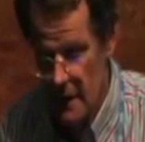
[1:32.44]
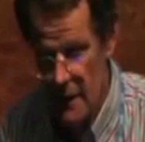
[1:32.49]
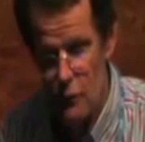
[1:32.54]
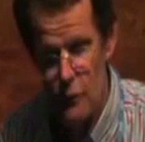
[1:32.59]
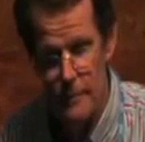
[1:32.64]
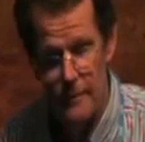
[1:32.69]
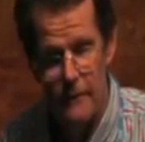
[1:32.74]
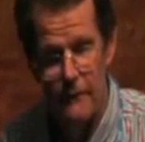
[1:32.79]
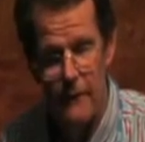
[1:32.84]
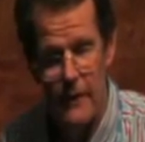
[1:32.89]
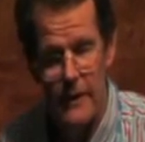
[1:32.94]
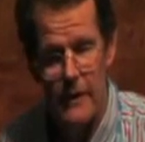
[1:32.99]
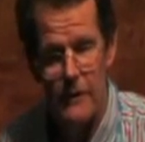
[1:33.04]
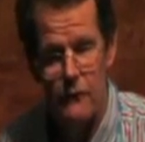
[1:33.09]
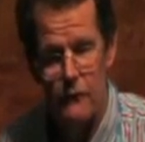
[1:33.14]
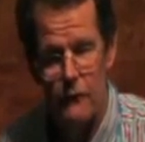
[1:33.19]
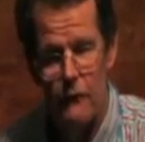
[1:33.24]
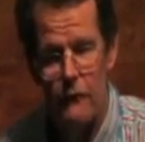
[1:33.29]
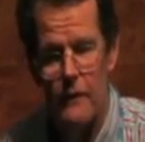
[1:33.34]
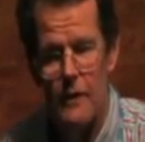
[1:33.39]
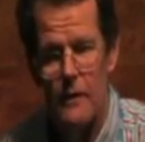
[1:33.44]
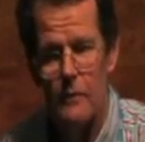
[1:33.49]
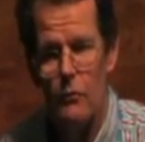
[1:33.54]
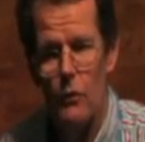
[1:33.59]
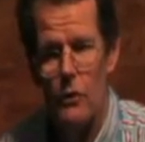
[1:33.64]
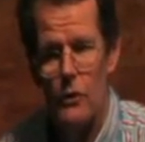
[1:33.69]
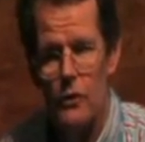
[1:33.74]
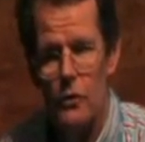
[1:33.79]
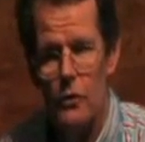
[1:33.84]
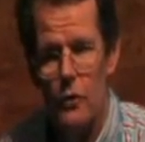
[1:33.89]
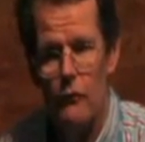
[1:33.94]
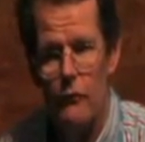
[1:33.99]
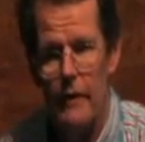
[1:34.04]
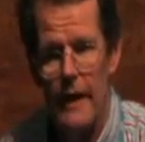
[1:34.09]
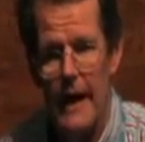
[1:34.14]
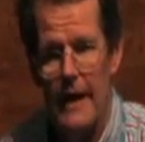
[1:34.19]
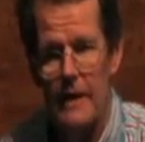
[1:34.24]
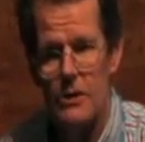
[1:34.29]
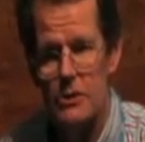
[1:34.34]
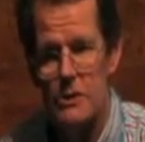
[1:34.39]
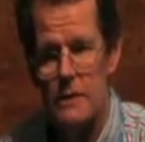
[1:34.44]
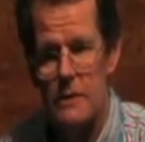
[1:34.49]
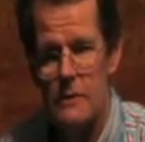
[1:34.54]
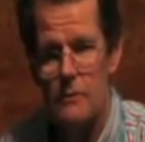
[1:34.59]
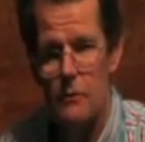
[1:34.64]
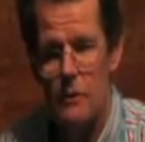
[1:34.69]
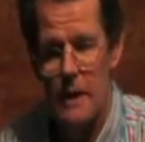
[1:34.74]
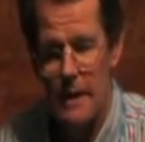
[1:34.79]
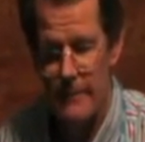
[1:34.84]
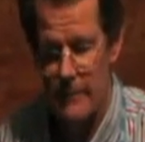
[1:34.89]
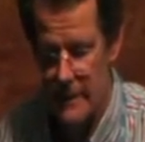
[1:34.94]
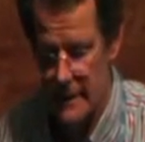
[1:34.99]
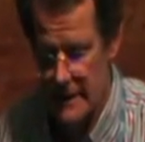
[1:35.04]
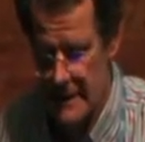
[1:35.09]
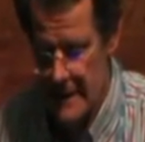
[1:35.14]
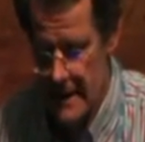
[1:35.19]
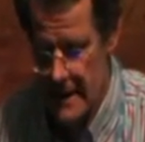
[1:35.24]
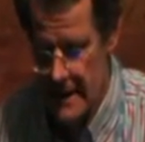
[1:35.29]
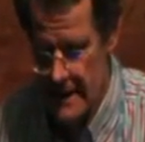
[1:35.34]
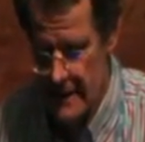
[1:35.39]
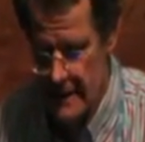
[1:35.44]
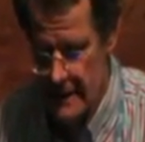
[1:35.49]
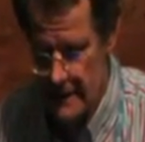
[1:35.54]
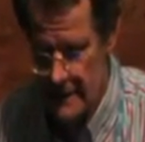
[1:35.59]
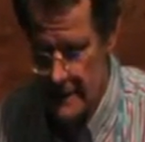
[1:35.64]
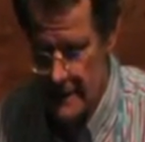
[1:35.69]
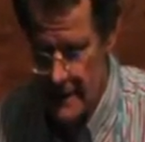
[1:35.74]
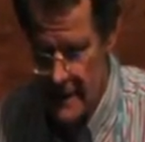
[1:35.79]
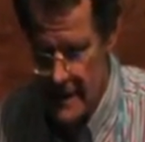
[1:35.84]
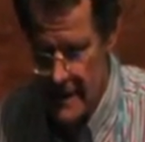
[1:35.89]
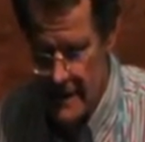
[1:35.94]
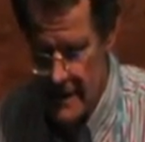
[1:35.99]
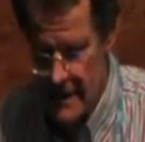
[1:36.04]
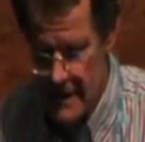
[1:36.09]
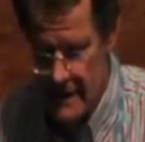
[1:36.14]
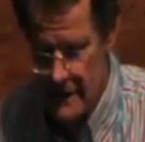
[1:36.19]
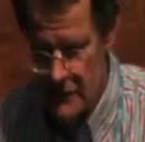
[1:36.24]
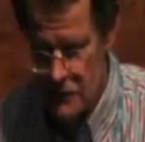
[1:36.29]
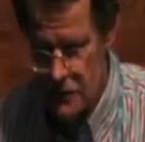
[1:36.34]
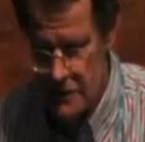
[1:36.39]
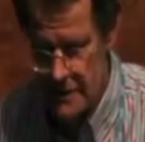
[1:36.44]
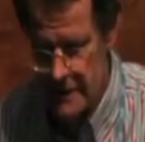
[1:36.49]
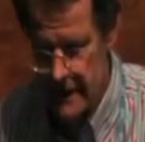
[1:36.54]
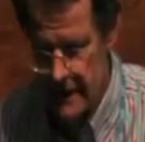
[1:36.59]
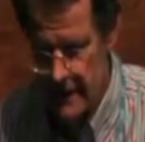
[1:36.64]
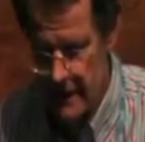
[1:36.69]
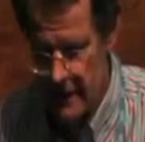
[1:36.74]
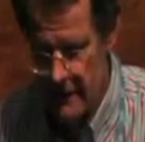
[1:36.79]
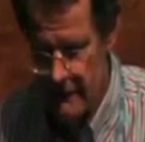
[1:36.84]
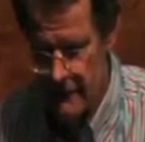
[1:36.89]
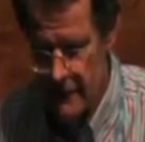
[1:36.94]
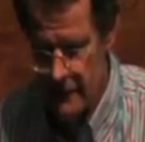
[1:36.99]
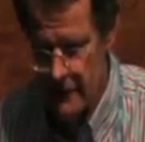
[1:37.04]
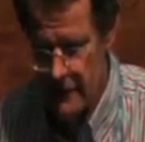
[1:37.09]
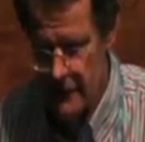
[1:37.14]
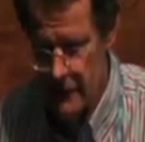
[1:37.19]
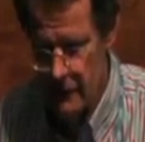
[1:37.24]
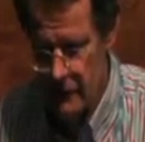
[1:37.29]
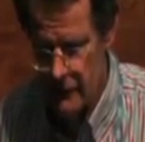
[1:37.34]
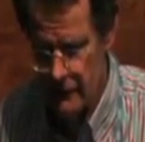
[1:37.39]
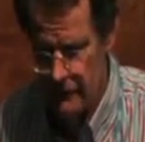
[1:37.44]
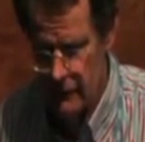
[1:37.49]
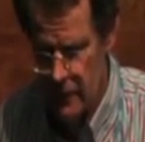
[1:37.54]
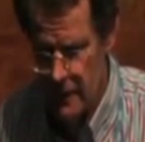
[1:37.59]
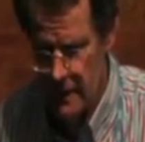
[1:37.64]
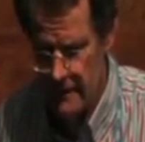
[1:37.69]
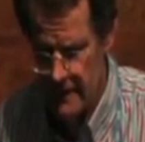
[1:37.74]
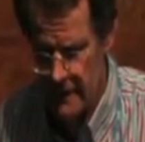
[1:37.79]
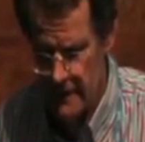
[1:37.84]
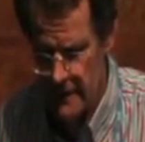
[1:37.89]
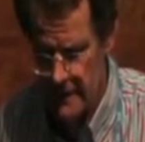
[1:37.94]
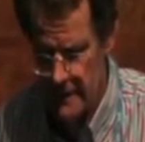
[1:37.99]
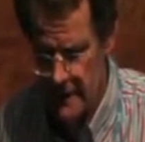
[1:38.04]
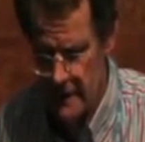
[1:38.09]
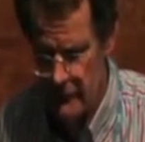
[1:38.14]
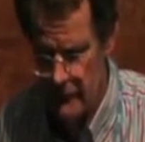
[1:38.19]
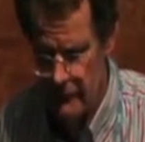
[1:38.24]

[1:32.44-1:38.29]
I would be very interested in what your reaction to what I'm going to say is, because interestingly, I've heard a lot of what I'm going to say